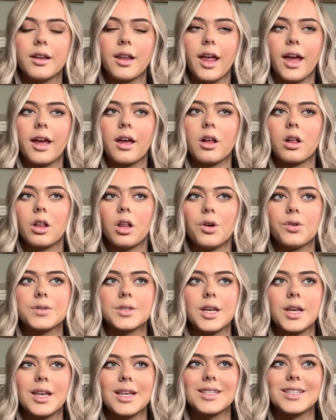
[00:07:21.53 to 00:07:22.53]
like
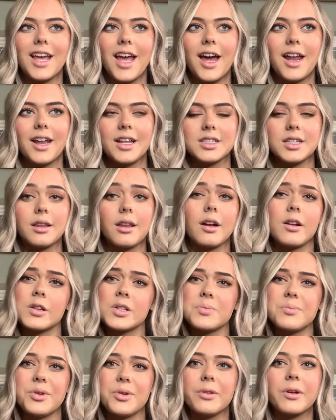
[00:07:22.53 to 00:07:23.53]
closes and it's a little
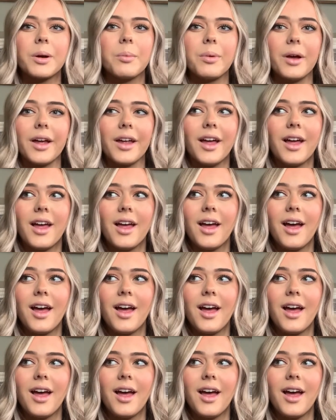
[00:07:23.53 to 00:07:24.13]
smoother, but